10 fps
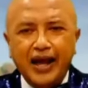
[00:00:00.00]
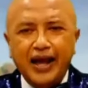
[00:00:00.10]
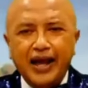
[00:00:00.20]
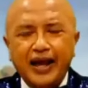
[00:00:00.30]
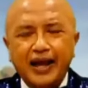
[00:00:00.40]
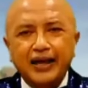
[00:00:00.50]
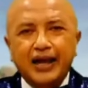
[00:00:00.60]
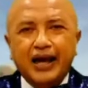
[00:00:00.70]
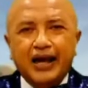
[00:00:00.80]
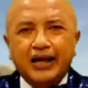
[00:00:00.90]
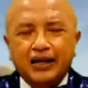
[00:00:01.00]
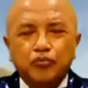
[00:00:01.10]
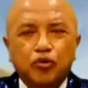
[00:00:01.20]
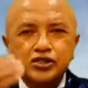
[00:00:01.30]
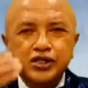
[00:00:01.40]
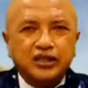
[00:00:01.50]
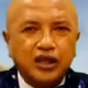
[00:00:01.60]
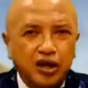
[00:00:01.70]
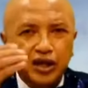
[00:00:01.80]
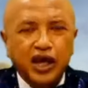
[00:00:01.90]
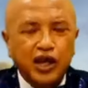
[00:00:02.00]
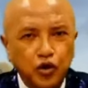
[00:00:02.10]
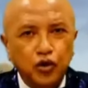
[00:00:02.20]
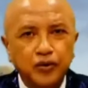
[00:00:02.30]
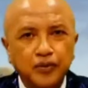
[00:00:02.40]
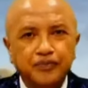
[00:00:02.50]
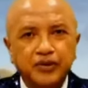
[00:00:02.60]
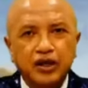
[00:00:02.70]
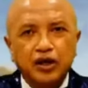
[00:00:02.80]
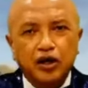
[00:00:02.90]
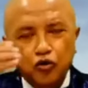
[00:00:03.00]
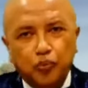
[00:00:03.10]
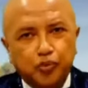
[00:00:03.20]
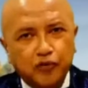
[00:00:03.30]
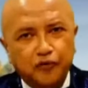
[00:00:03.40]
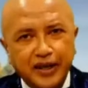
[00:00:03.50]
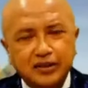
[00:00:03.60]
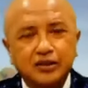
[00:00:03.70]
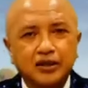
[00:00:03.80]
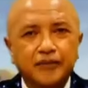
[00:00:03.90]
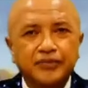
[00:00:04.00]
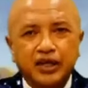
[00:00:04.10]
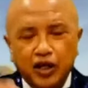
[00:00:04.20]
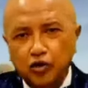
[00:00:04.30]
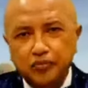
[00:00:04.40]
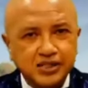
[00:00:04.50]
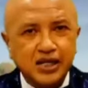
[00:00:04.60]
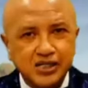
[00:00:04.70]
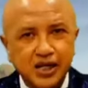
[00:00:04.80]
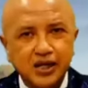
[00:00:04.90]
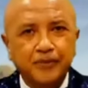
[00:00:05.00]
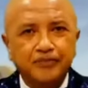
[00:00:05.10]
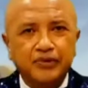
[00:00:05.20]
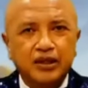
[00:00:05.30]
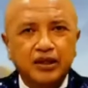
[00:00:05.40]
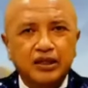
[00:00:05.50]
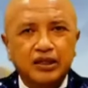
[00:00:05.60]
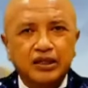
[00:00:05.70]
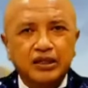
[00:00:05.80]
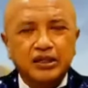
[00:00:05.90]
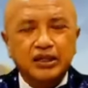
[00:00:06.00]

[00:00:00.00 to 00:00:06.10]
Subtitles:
it's Moses who said that. Moses, the prophet, the messenger, the chosen man.